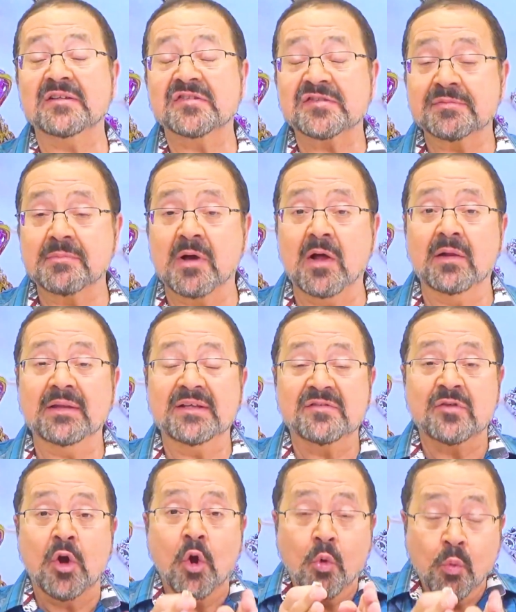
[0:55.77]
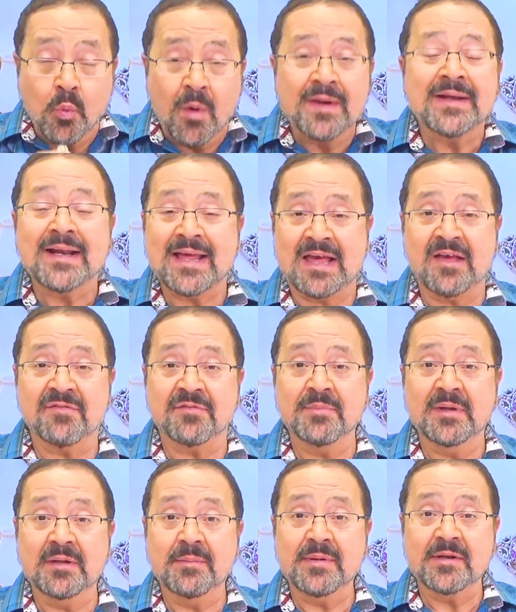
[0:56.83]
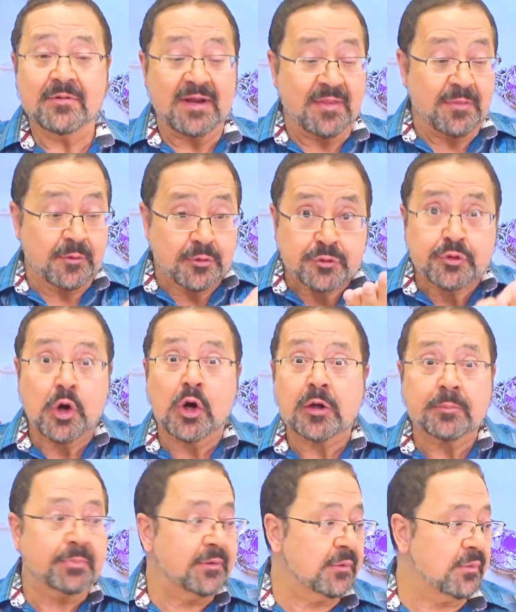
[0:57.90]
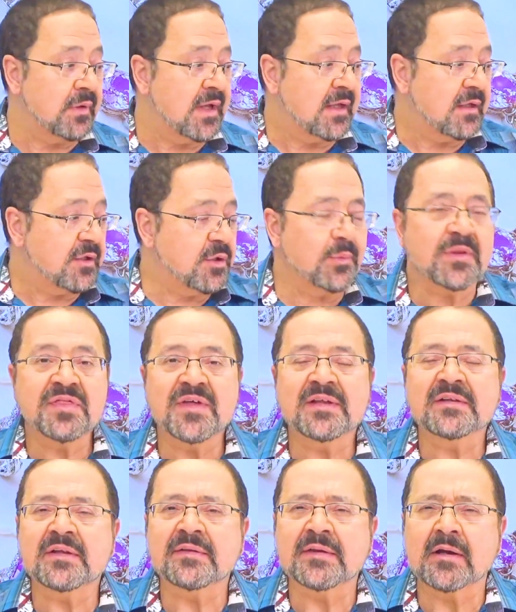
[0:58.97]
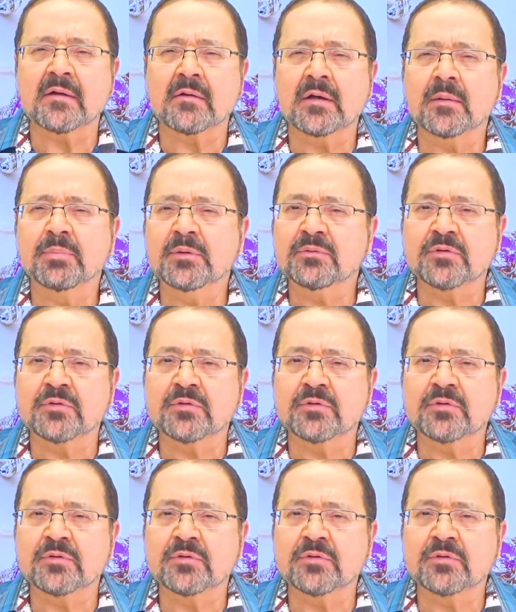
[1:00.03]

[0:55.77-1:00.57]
as small as one and a half millimeter and they're dark blue. You would think that they're uh, blue